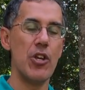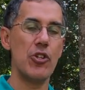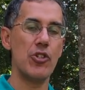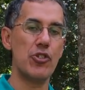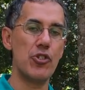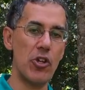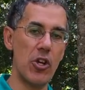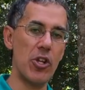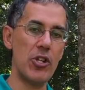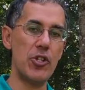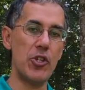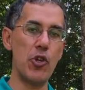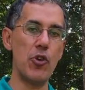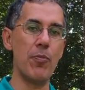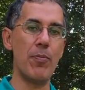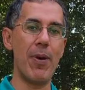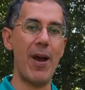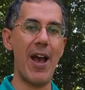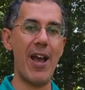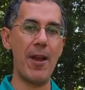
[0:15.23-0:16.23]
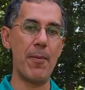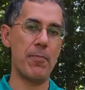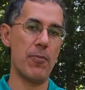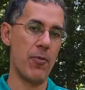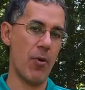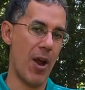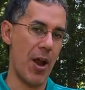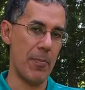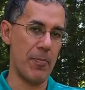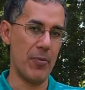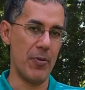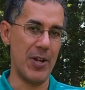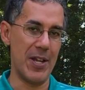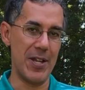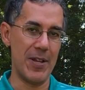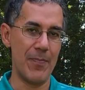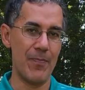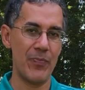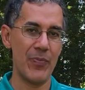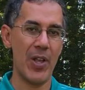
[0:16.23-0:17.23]
Should you buy a
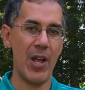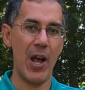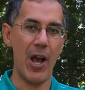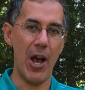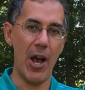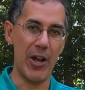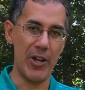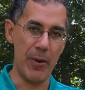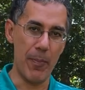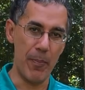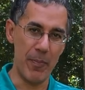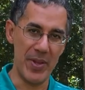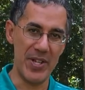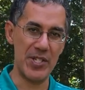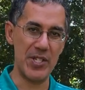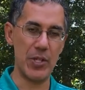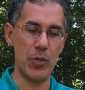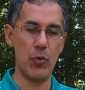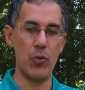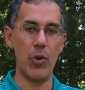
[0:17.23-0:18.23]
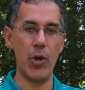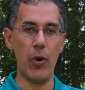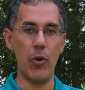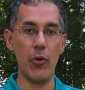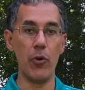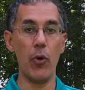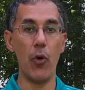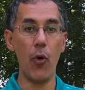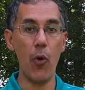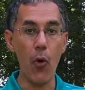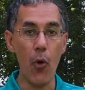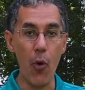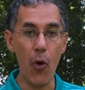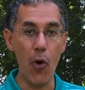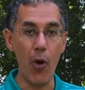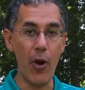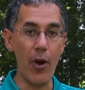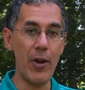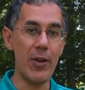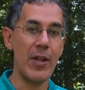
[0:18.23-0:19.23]
property on a busy road?
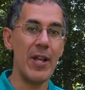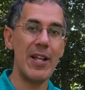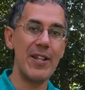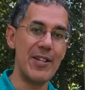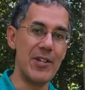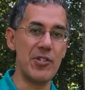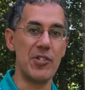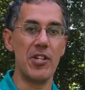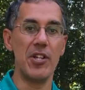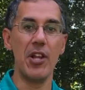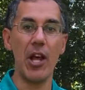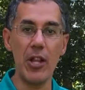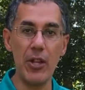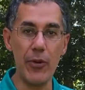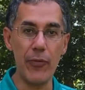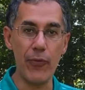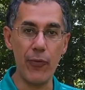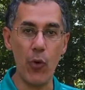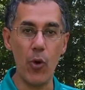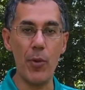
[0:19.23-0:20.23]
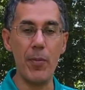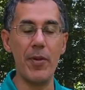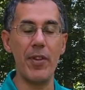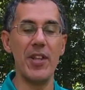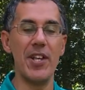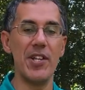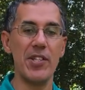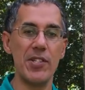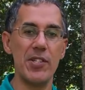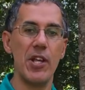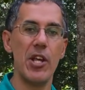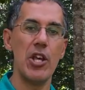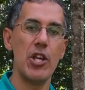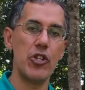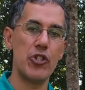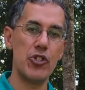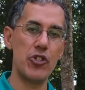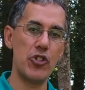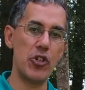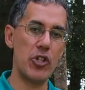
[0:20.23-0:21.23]
Or there's another form of this,
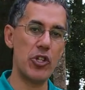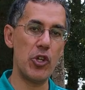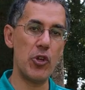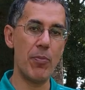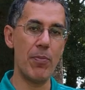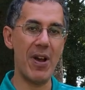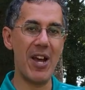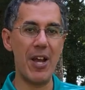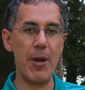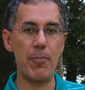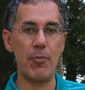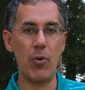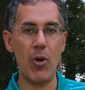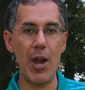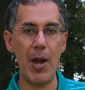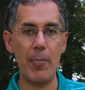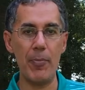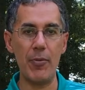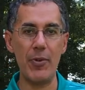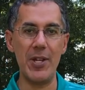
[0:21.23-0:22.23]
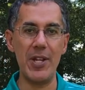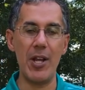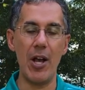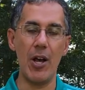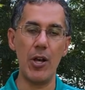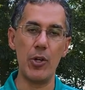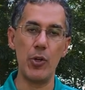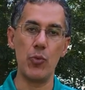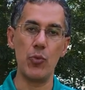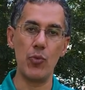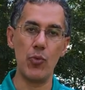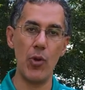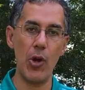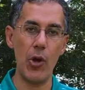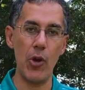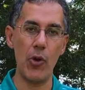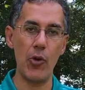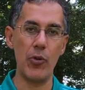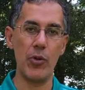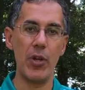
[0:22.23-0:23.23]
should you buy a property on a
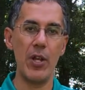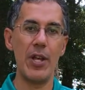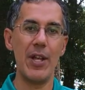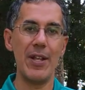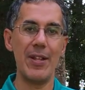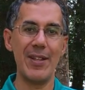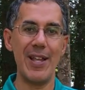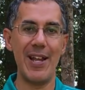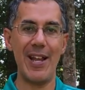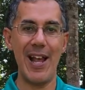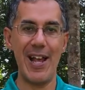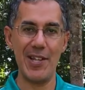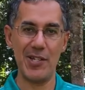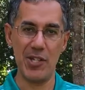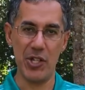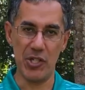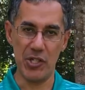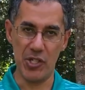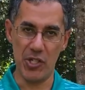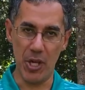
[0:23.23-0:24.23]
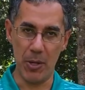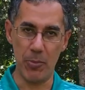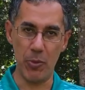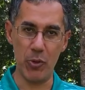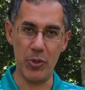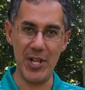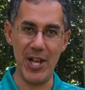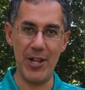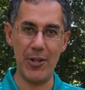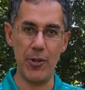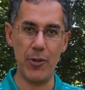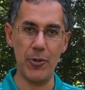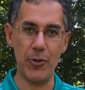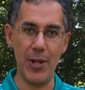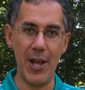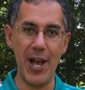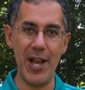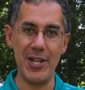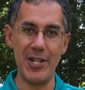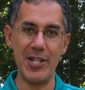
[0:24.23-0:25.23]
road that has a double yellow
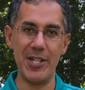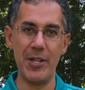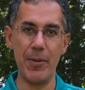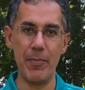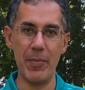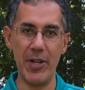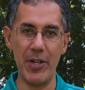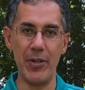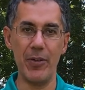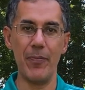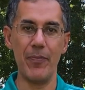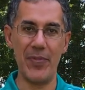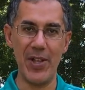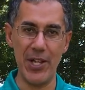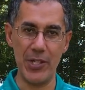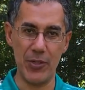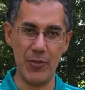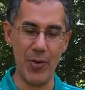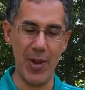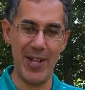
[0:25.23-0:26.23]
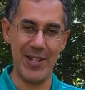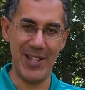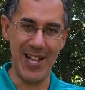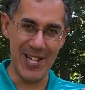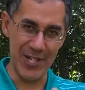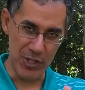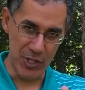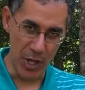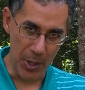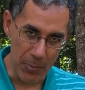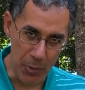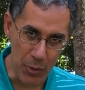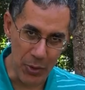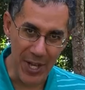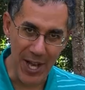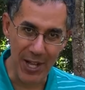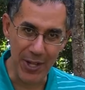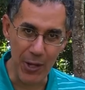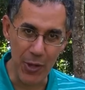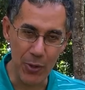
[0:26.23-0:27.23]
line in the middle? That's right, that double
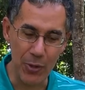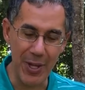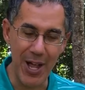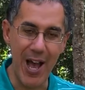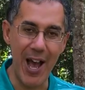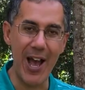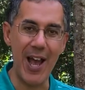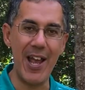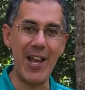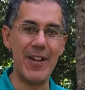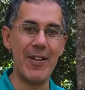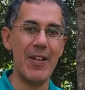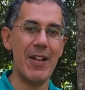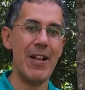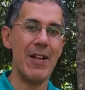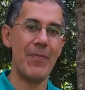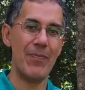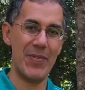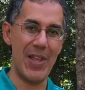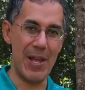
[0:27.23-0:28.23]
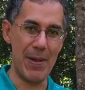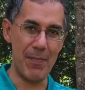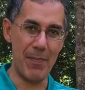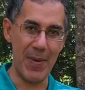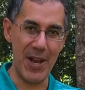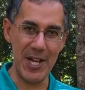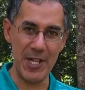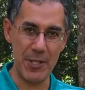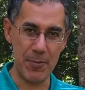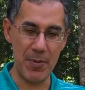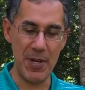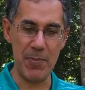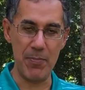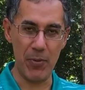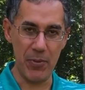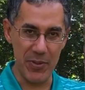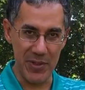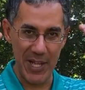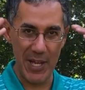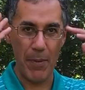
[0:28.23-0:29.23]
yellow line that makes
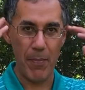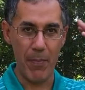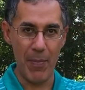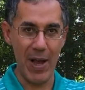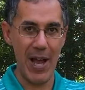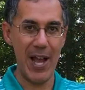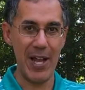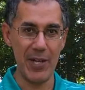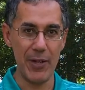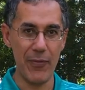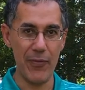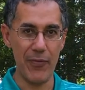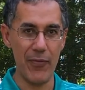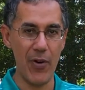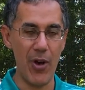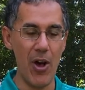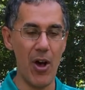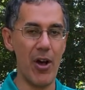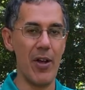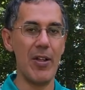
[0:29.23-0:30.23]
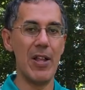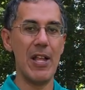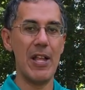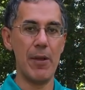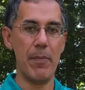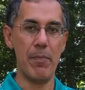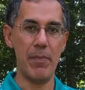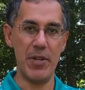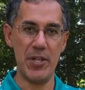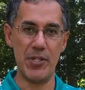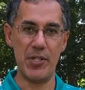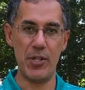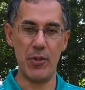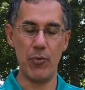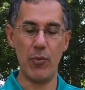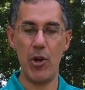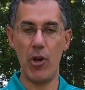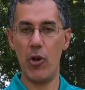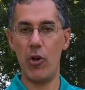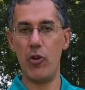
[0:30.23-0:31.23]
people think by default, busy
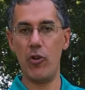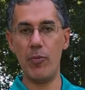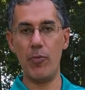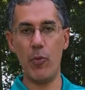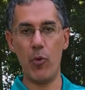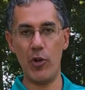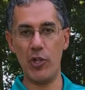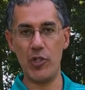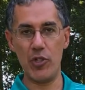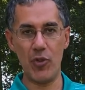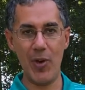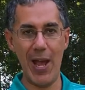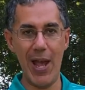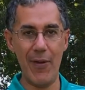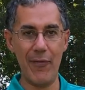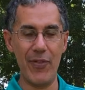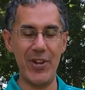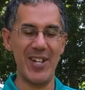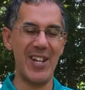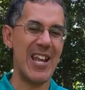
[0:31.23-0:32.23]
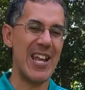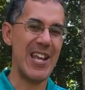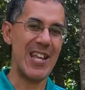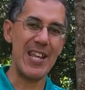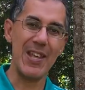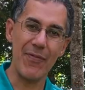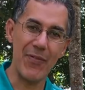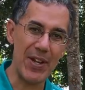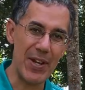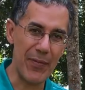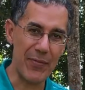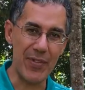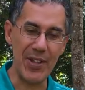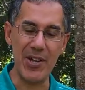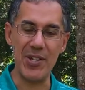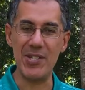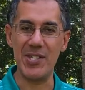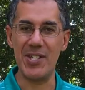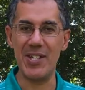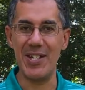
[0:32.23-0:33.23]
road, more traffic. Even if
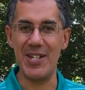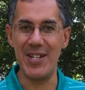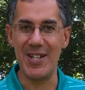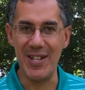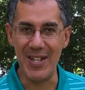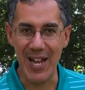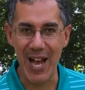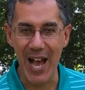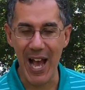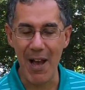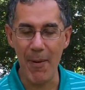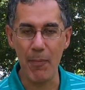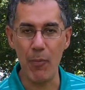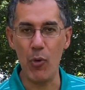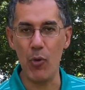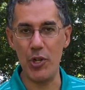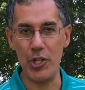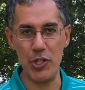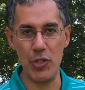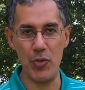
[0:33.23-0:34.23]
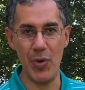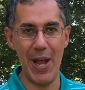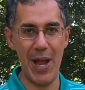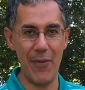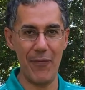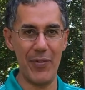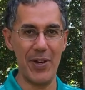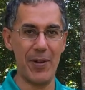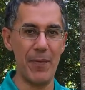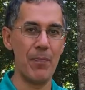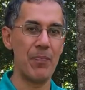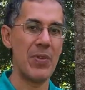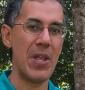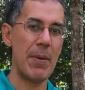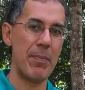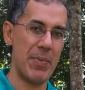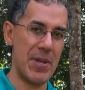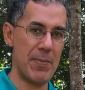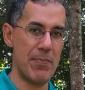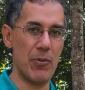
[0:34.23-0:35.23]
it's not more traffic,
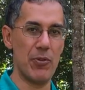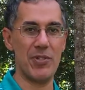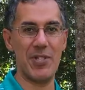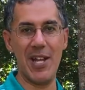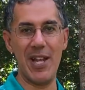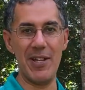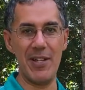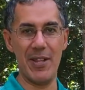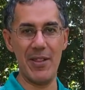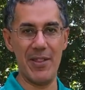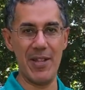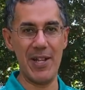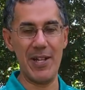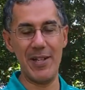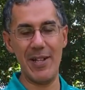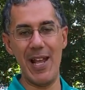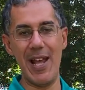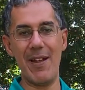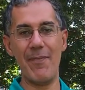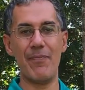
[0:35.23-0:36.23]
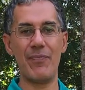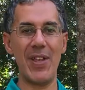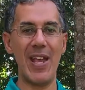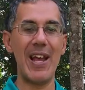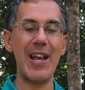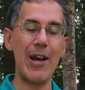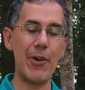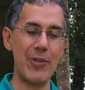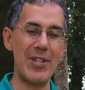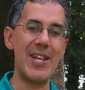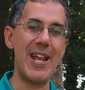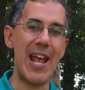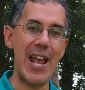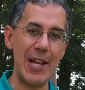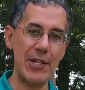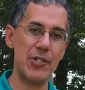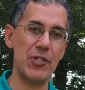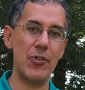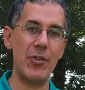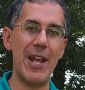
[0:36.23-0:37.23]
people tend to think that. Now the
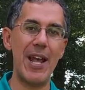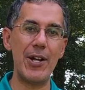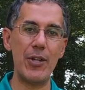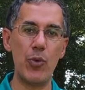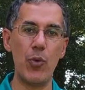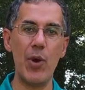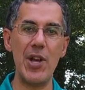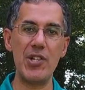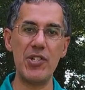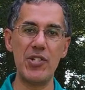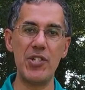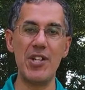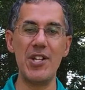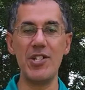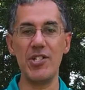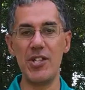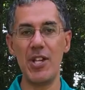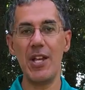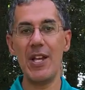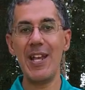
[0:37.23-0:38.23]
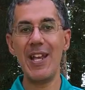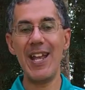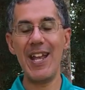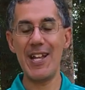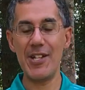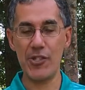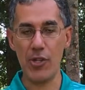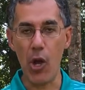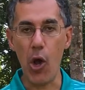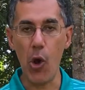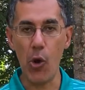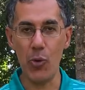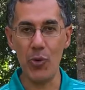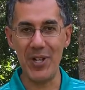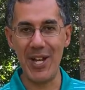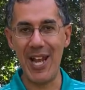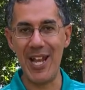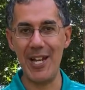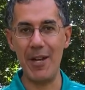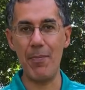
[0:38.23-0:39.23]
answer to that question is it's
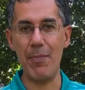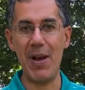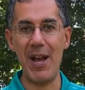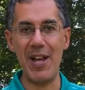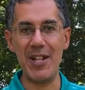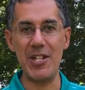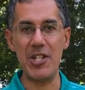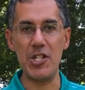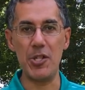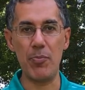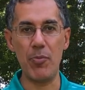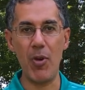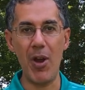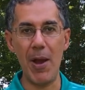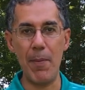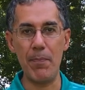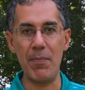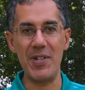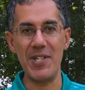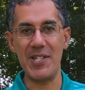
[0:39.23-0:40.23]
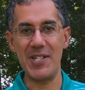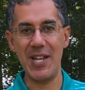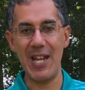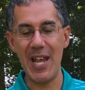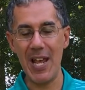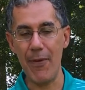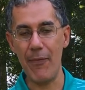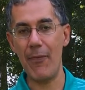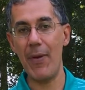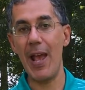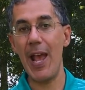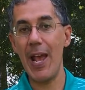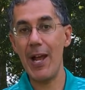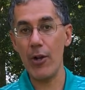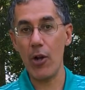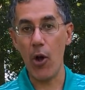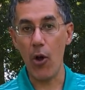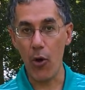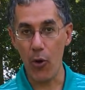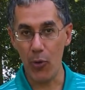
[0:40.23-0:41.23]
okay to buy these properties if and
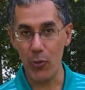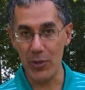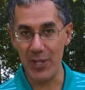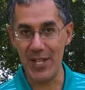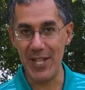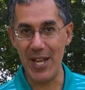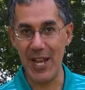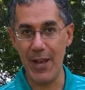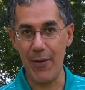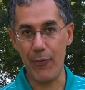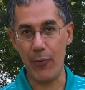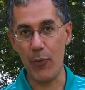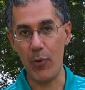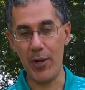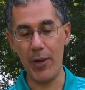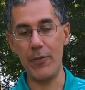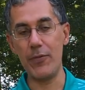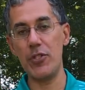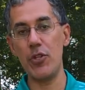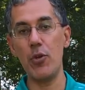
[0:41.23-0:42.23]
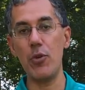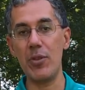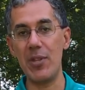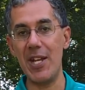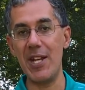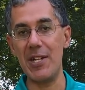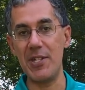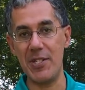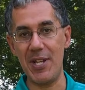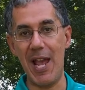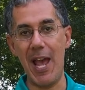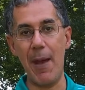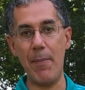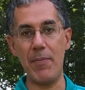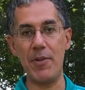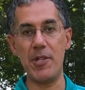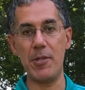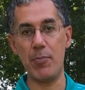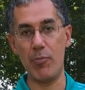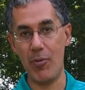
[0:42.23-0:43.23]
only if one of two things
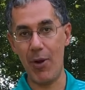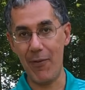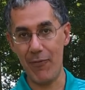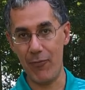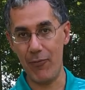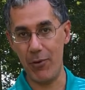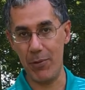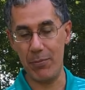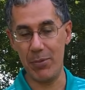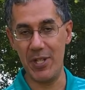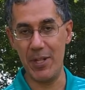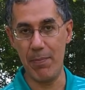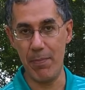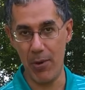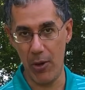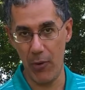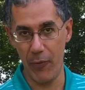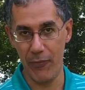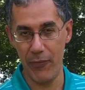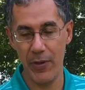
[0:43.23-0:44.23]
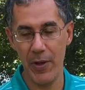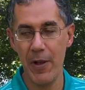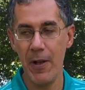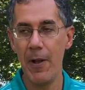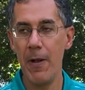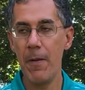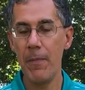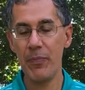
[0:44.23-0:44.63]
happens, preferably both.